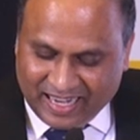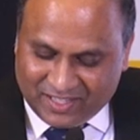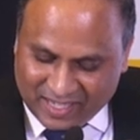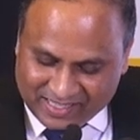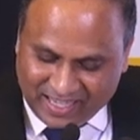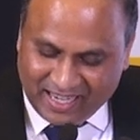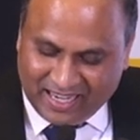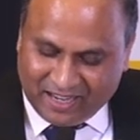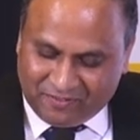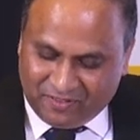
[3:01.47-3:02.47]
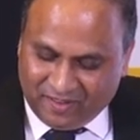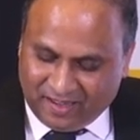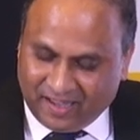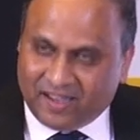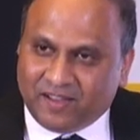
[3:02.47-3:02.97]
interestingly enough,
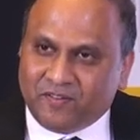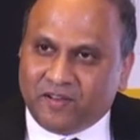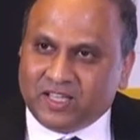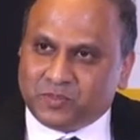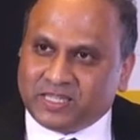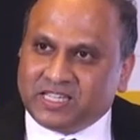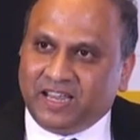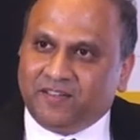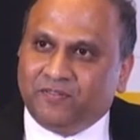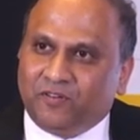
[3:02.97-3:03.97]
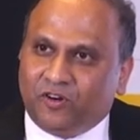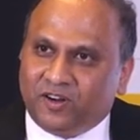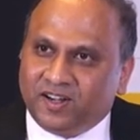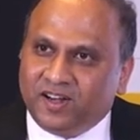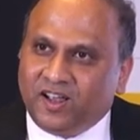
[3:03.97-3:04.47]
especially
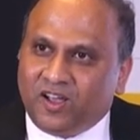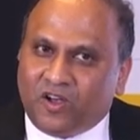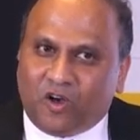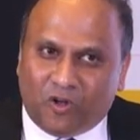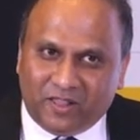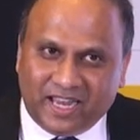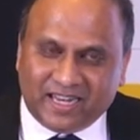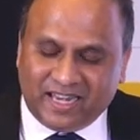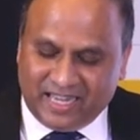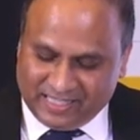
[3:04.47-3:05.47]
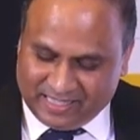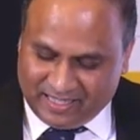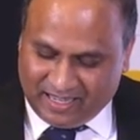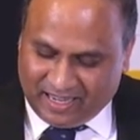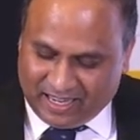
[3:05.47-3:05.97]
for all the attendees
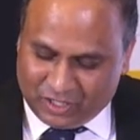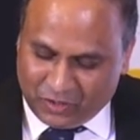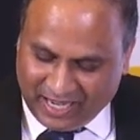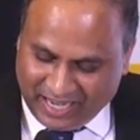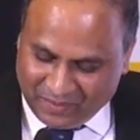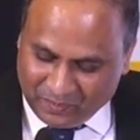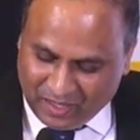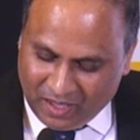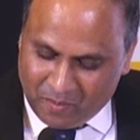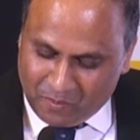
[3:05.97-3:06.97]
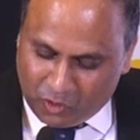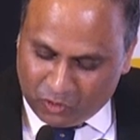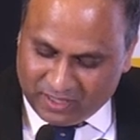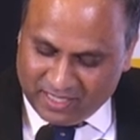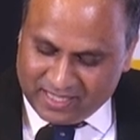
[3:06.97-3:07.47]
today,
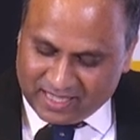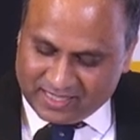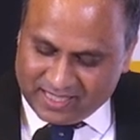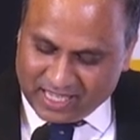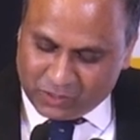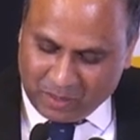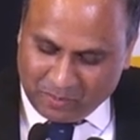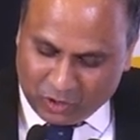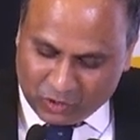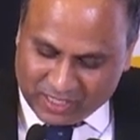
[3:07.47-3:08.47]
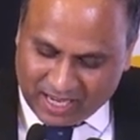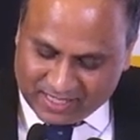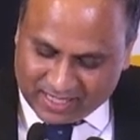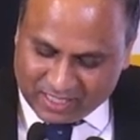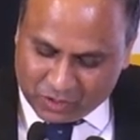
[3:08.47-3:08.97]
both Justice S.P. Barucha
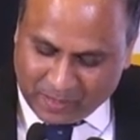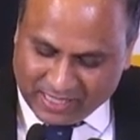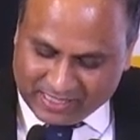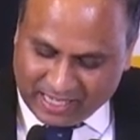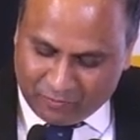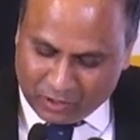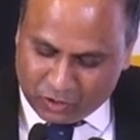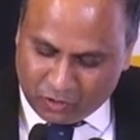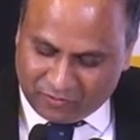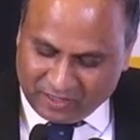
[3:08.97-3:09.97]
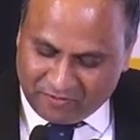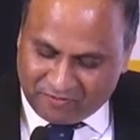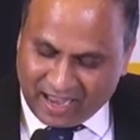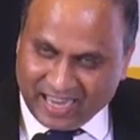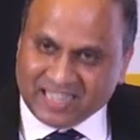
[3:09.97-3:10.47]
and Justice Pense were two of the
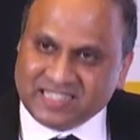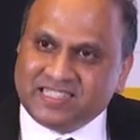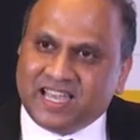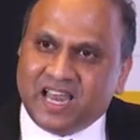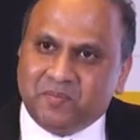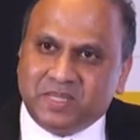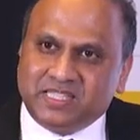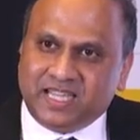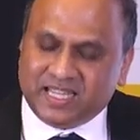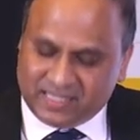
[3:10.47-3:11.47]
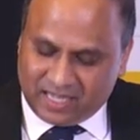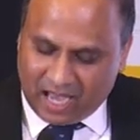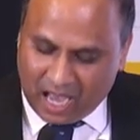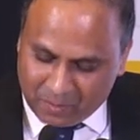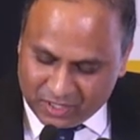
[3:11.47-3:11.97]
finest and busiest
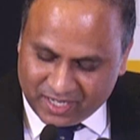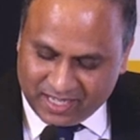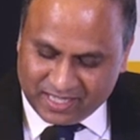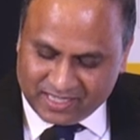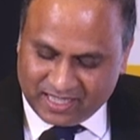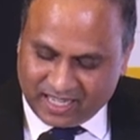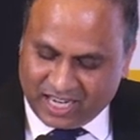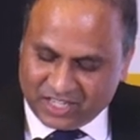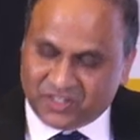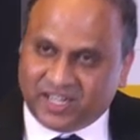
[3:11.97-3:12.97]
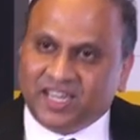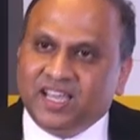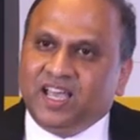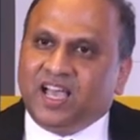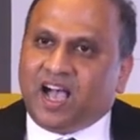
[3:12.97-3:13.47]
arbitrators in the country
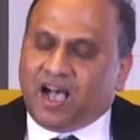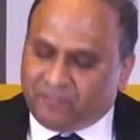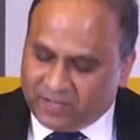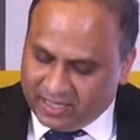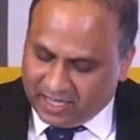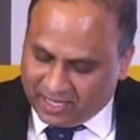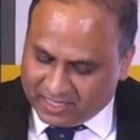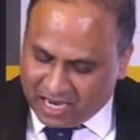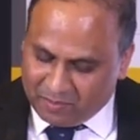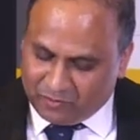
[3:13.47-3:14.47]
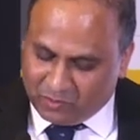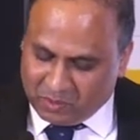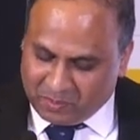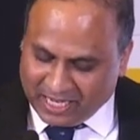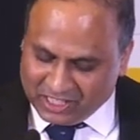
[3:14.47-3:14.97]
after their retirement from
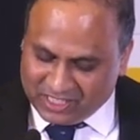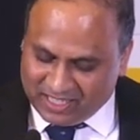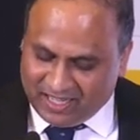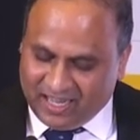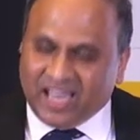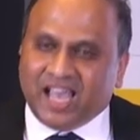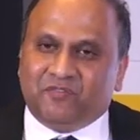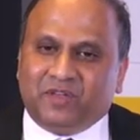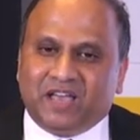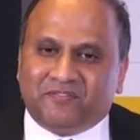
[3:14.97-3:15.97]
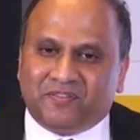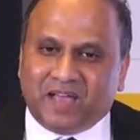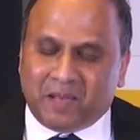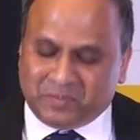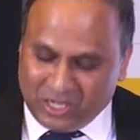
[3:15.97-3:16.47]
the bench, and we have
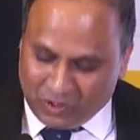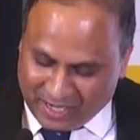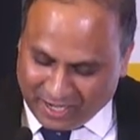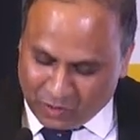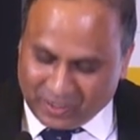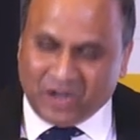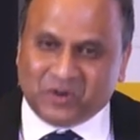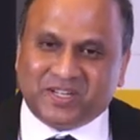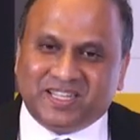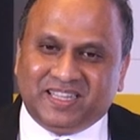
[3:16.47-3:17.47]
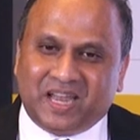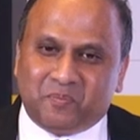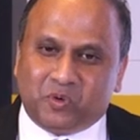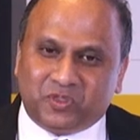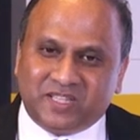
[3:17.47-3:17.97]
absolutely no doubt
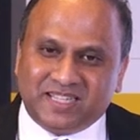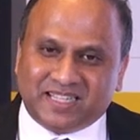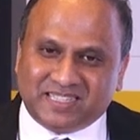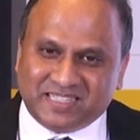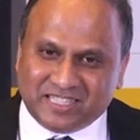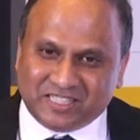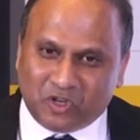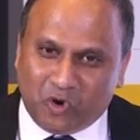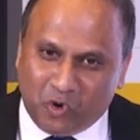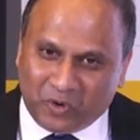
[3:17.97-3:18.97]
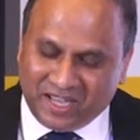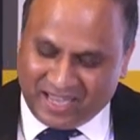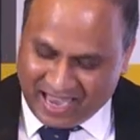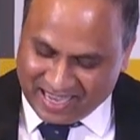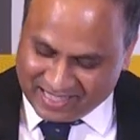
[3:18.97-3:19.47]
that both Justices Oak
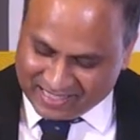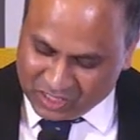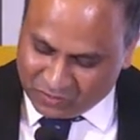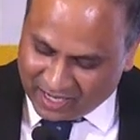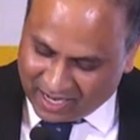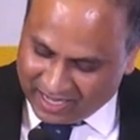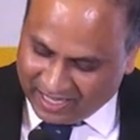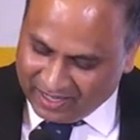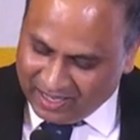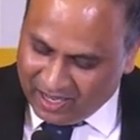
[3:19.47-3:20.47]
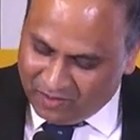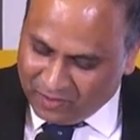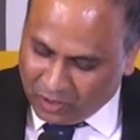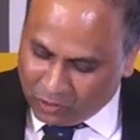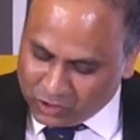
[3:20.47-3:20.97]
and Justice Varale
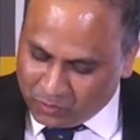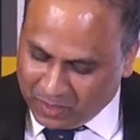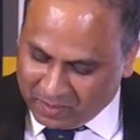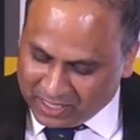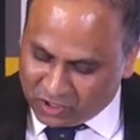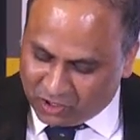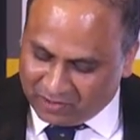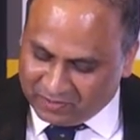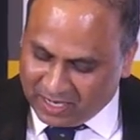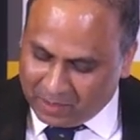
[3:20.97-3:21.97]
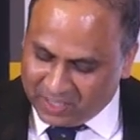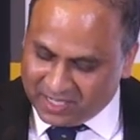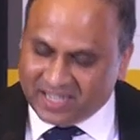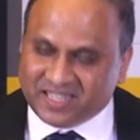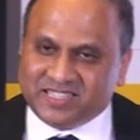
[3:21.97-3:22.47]
will also be much sought after
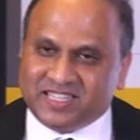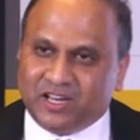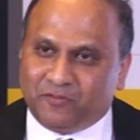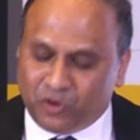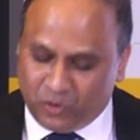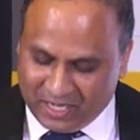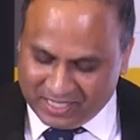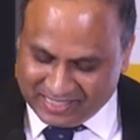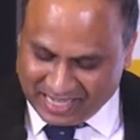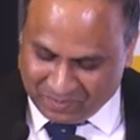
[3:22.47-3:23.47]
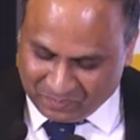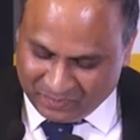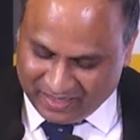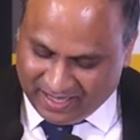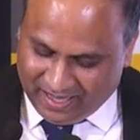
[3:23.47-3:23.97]
arbitrators in a few years' time.
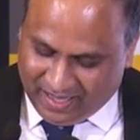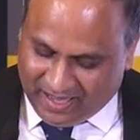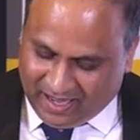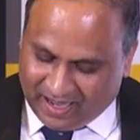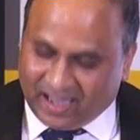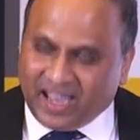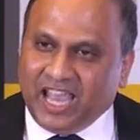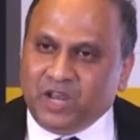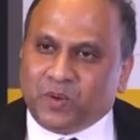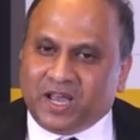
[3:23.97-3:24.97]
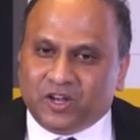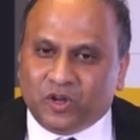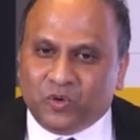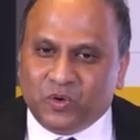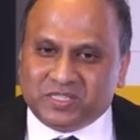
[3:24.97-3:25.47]
Anyone
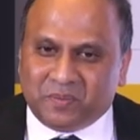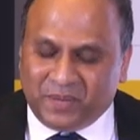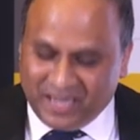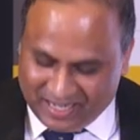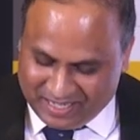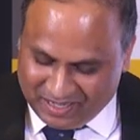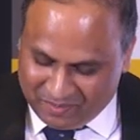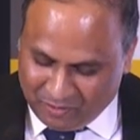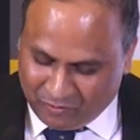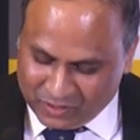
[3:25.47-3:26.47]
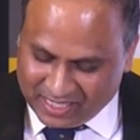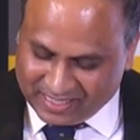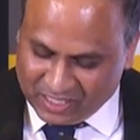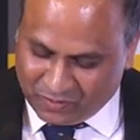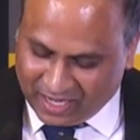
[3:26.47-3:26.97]
who has appeared before
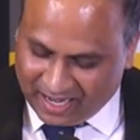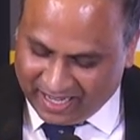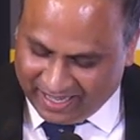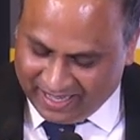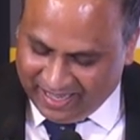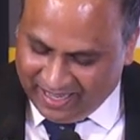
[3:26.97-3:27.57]
Justice Varale